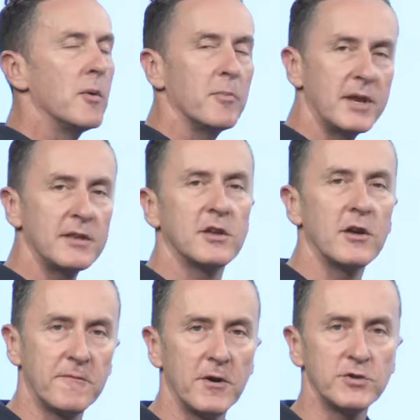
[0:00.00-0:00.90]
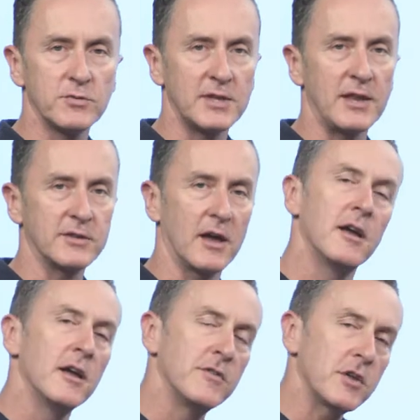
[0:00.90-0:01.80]
But inside Virtual Center,
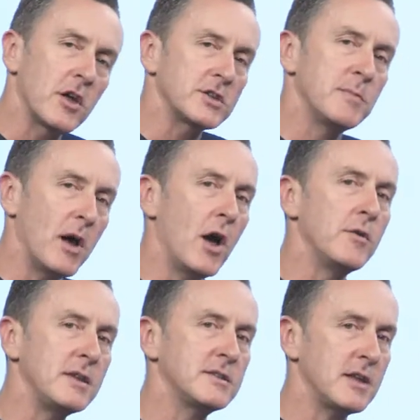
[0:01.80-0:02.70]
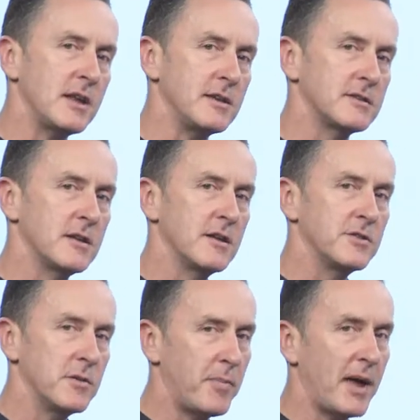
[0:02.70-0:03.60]
the customer only sees
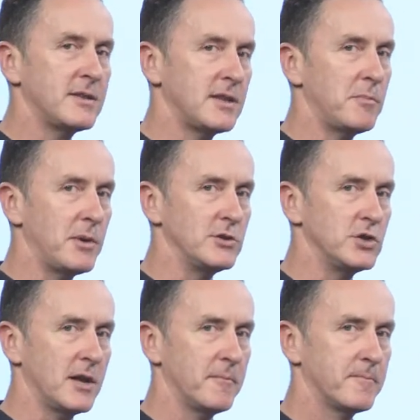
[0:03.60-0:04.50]
the base EPG.